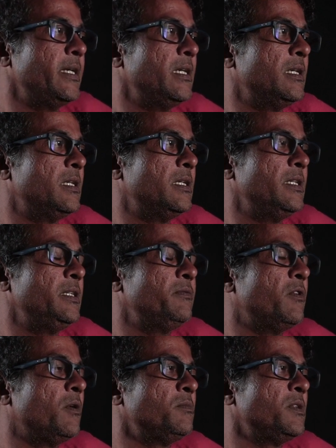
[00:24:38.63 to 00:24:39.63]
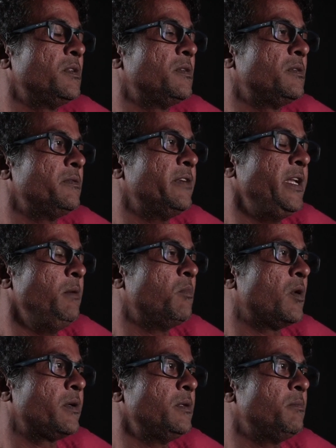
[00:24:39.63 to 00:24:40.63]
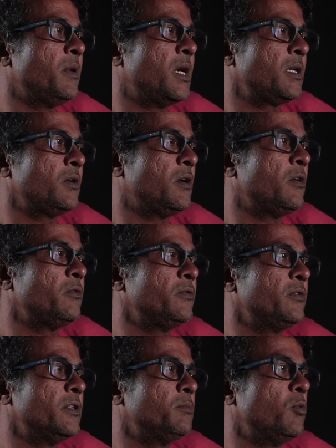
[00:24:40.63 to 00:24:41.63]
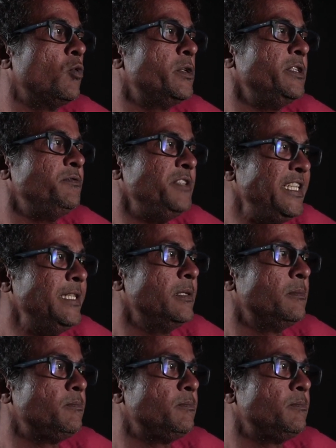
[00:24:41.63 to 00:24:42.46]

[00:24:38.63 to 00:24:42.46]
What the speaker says: It forms a very important part of poultry feed.